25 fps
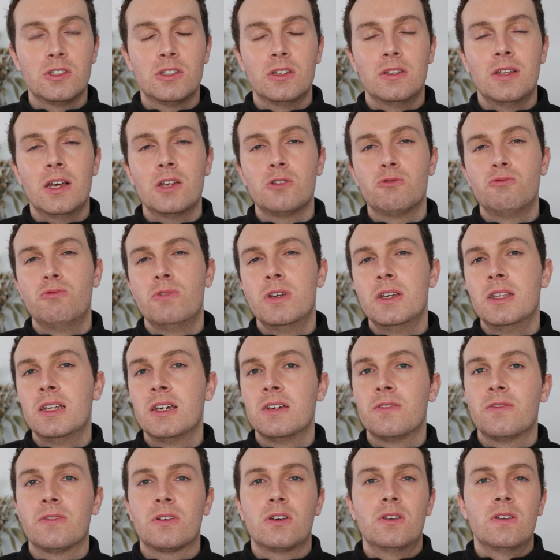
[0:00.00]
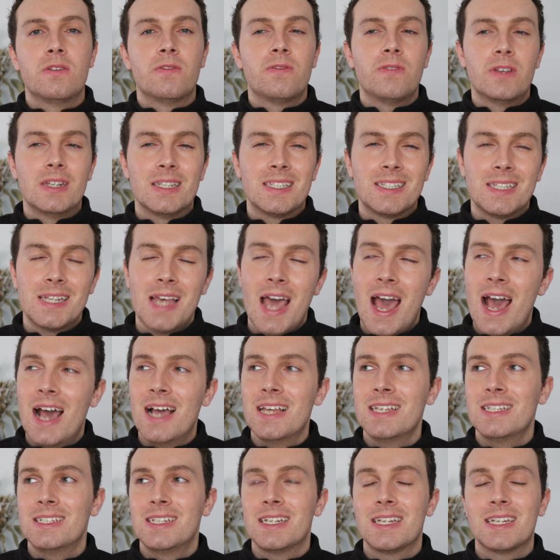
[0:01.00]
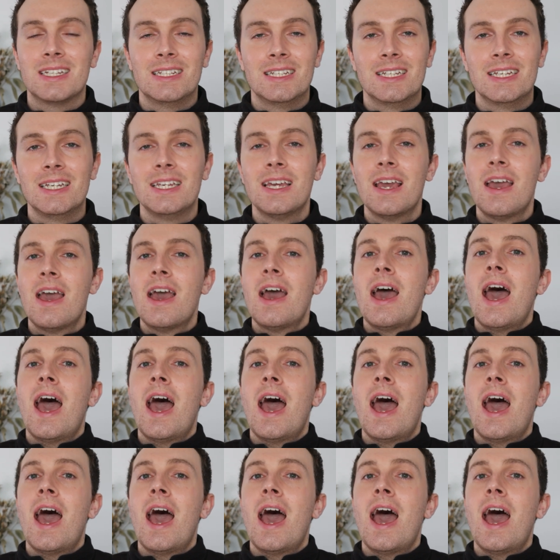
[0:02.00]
So that's really going to fantastically